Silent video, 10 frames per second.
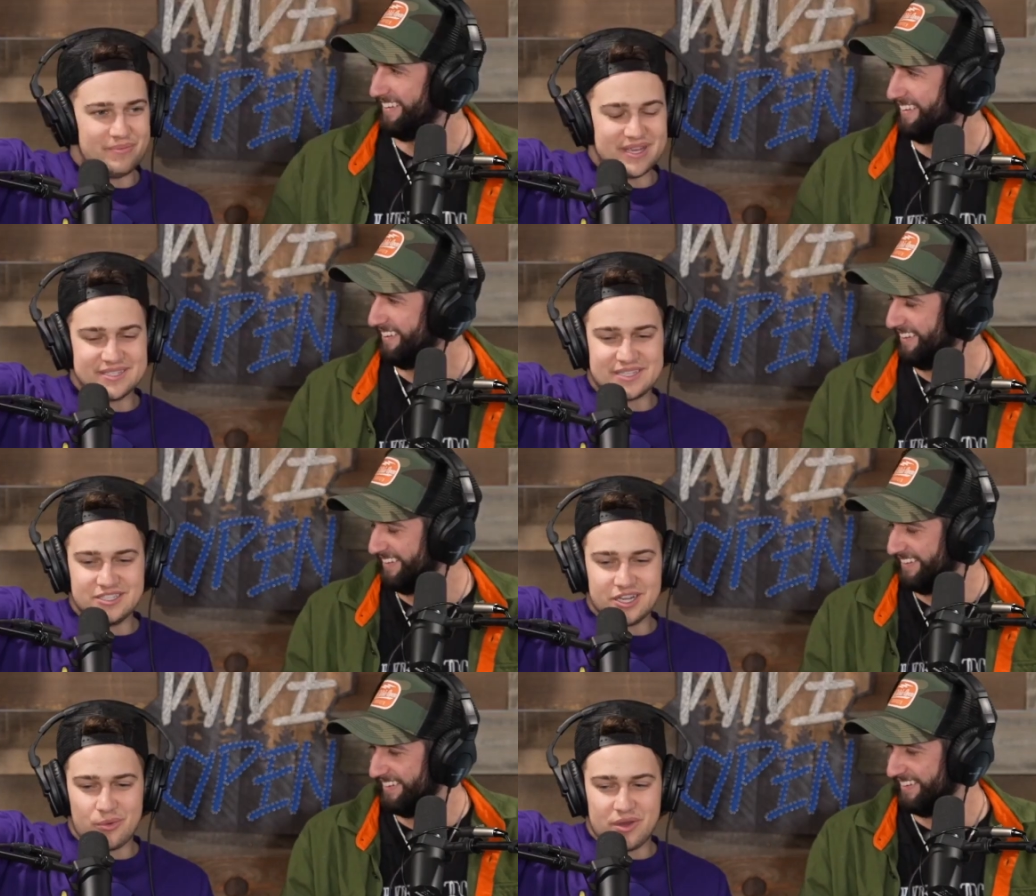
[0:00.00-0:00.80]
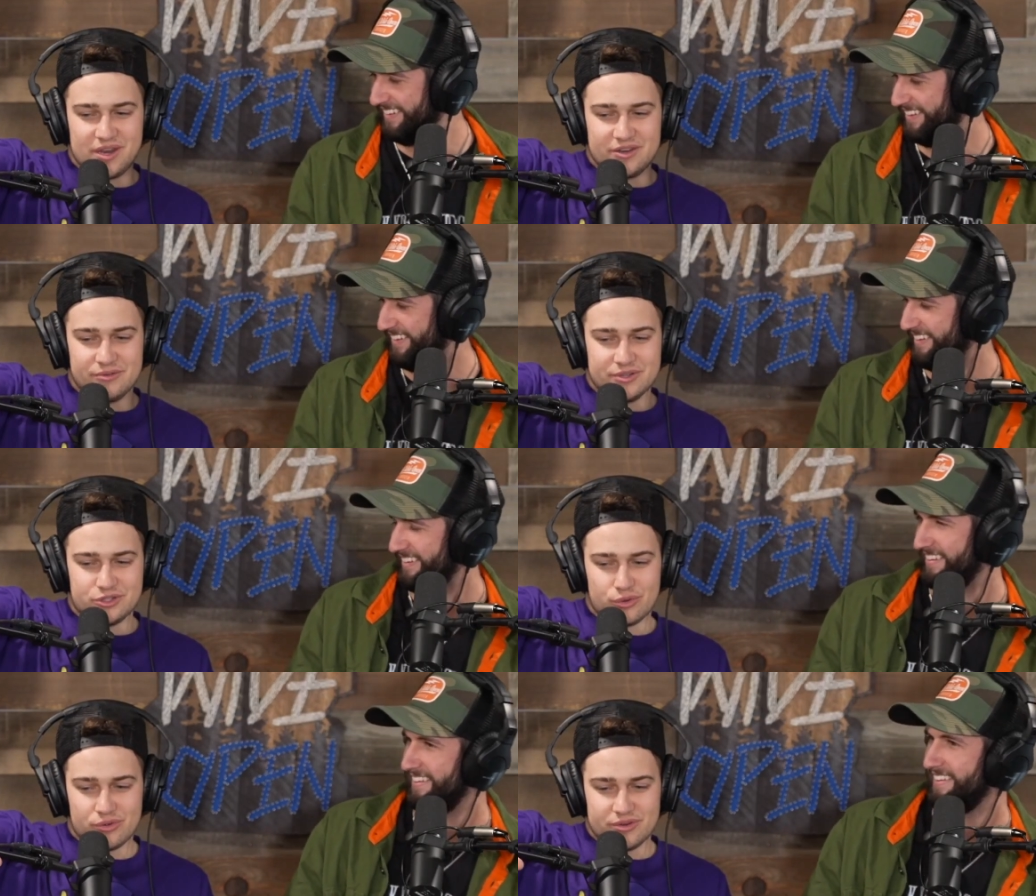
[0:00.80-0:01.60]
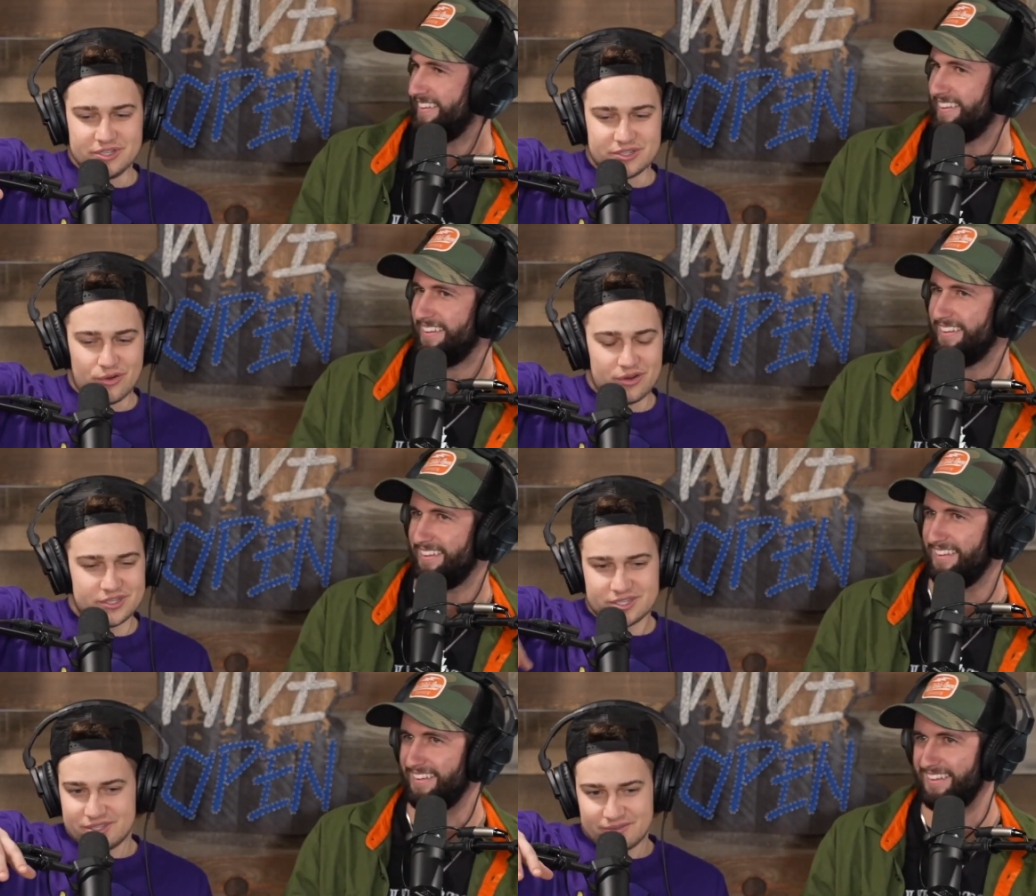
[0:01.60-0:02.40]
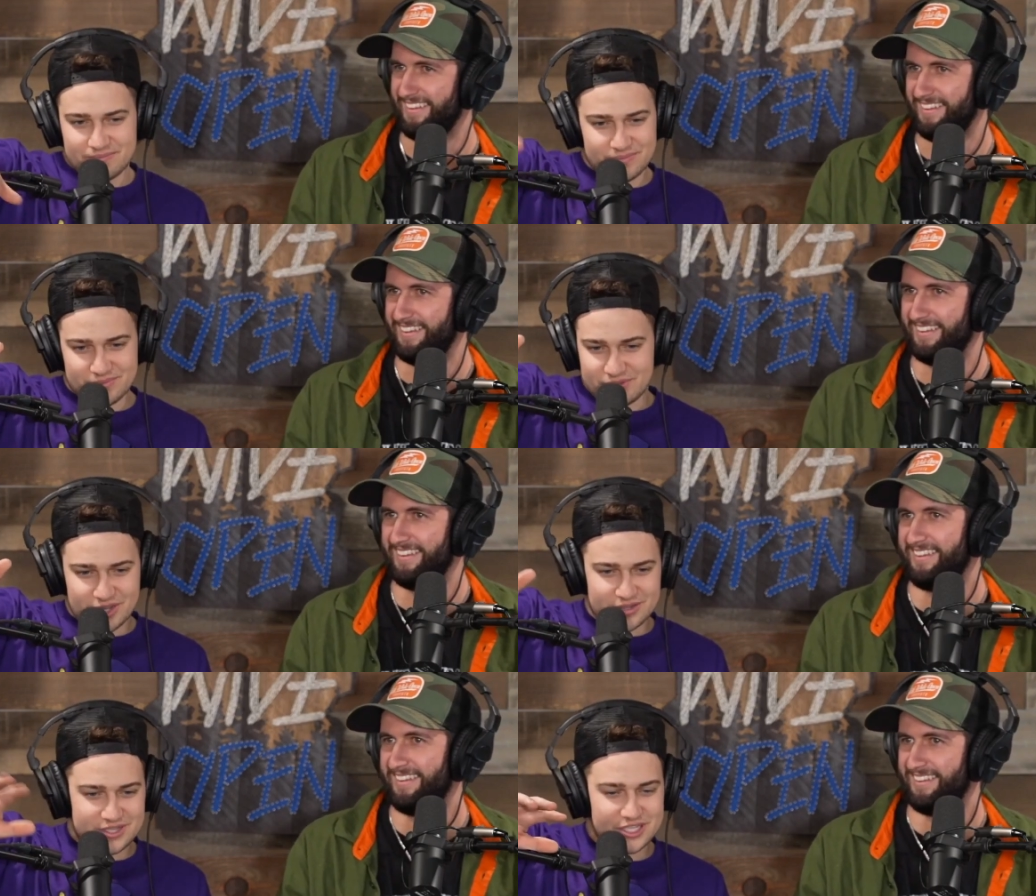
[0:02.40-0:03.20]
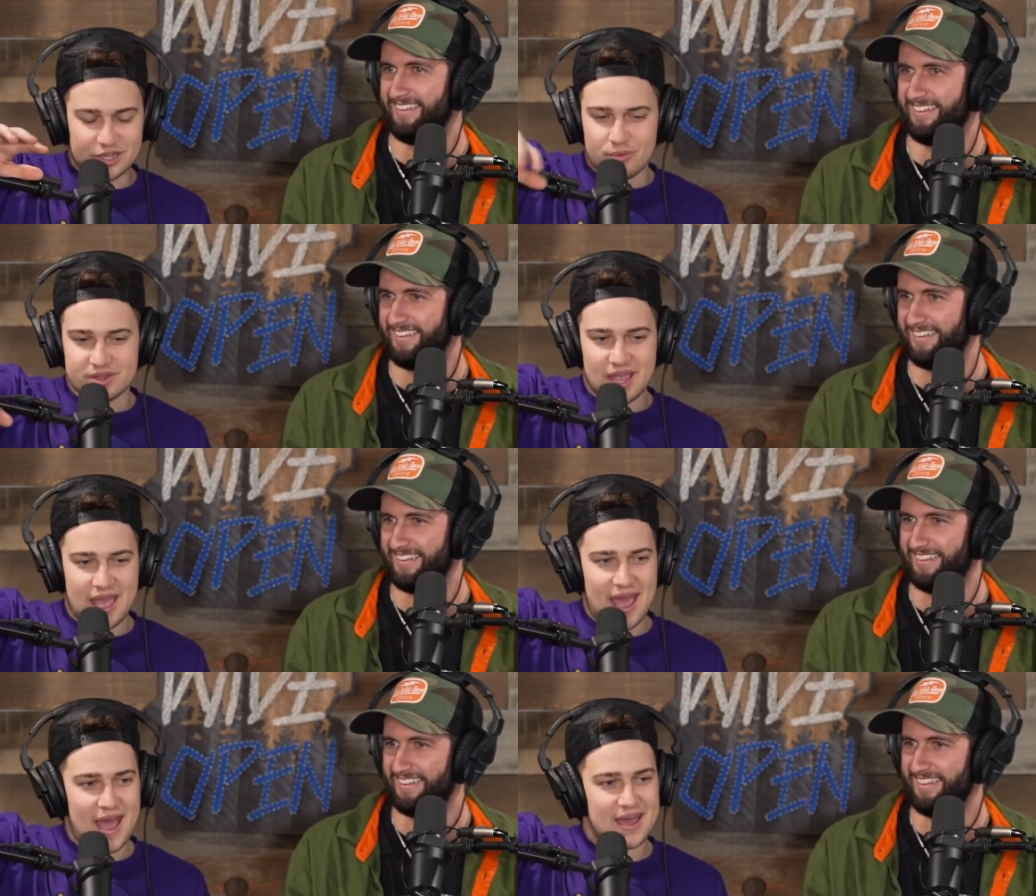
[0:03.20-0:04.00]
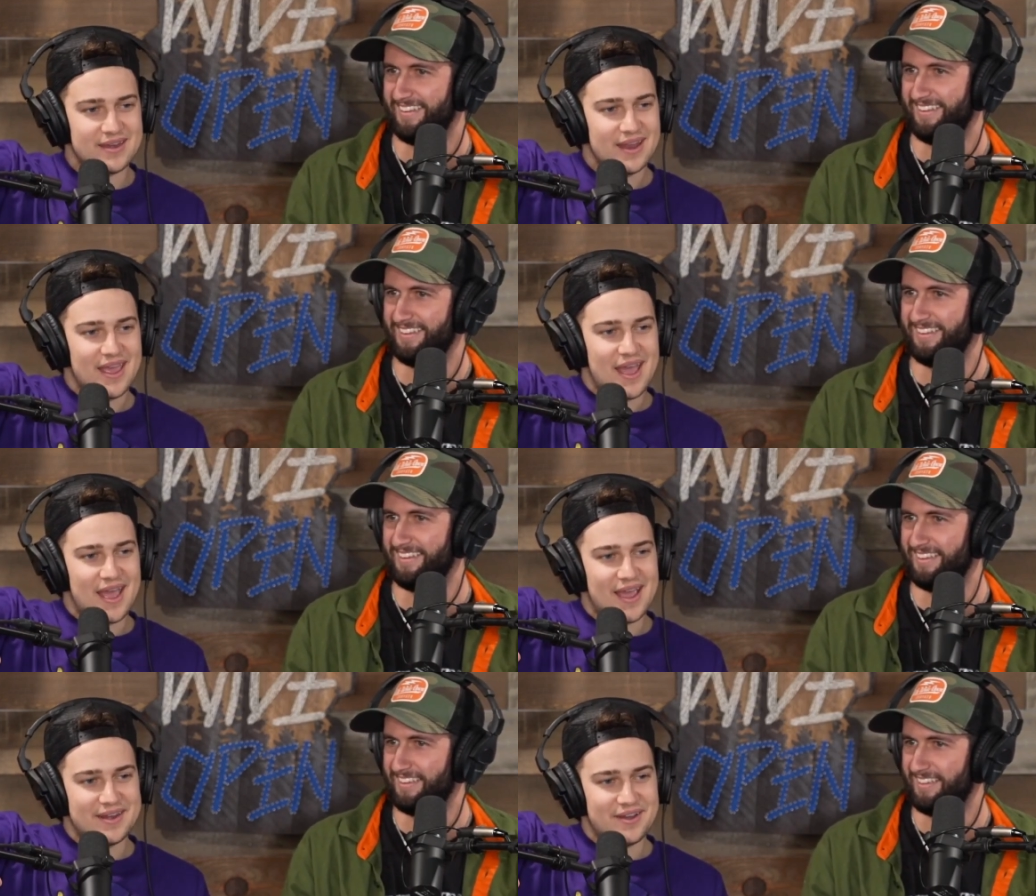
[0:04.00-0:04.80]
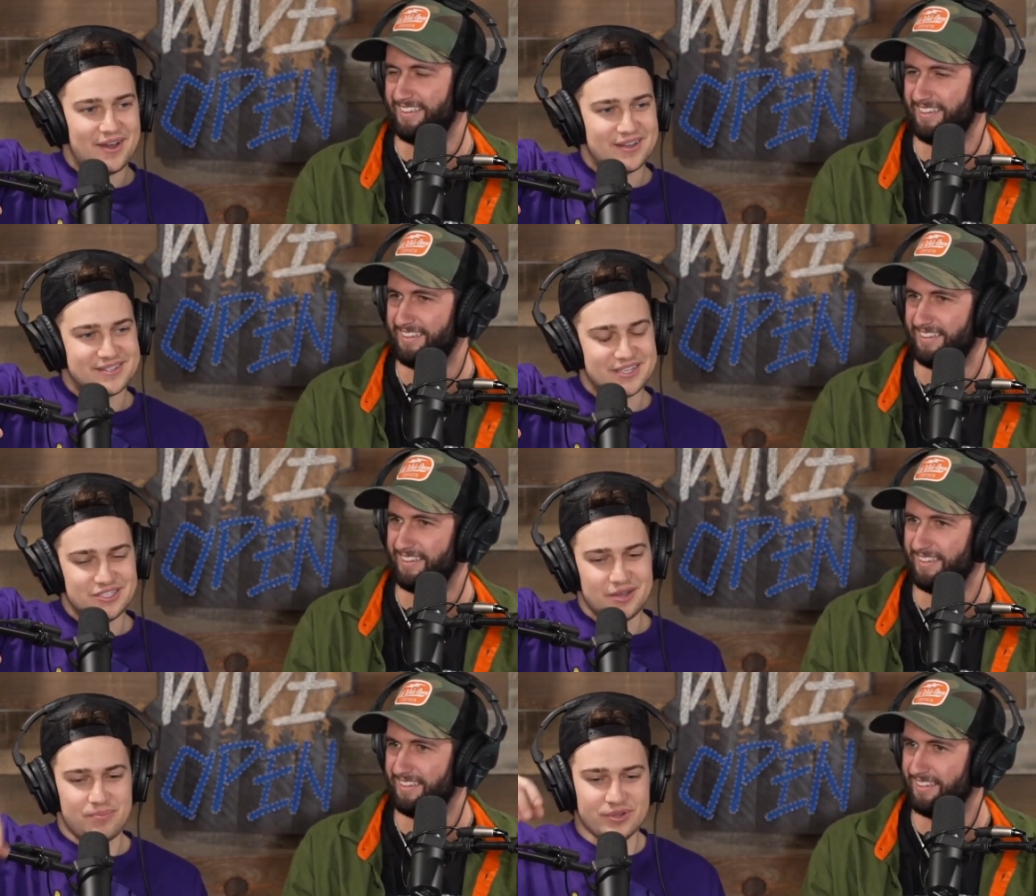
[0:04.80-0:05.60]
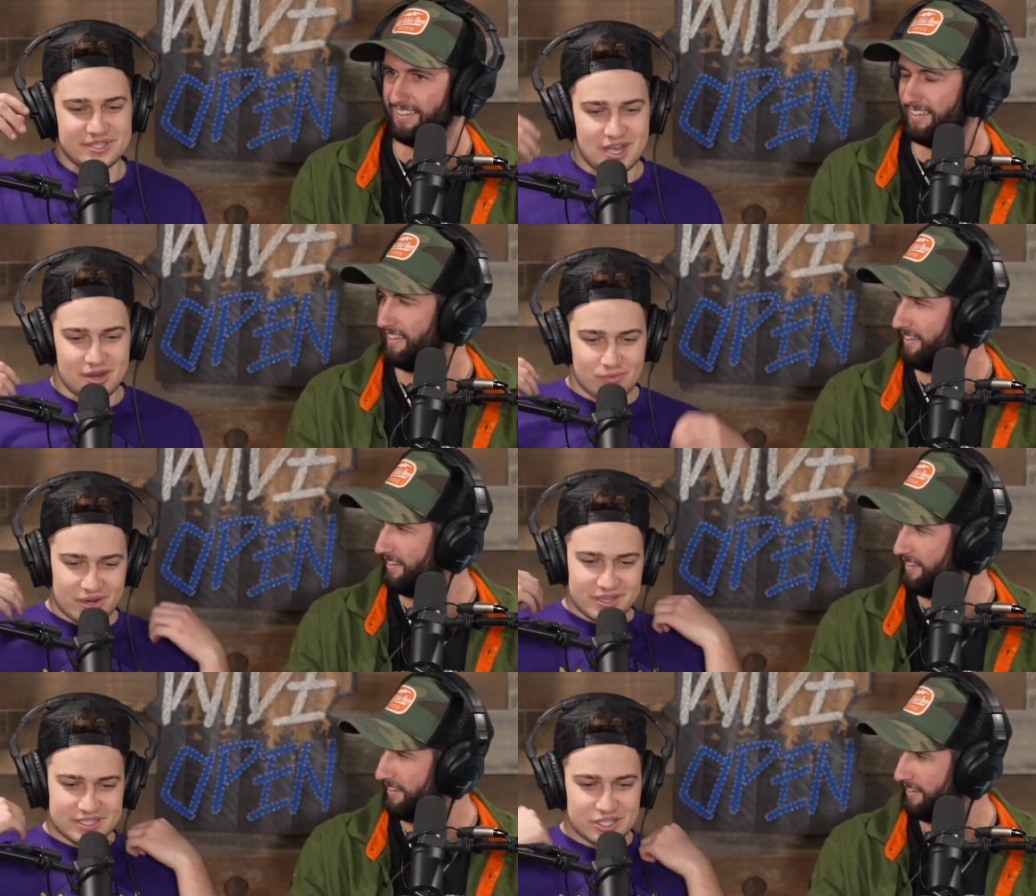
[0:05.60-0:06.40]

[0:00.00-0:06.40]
Speaker 1: Me and CJ went into a jewelry store just to see what they had, and CJ puts on one of these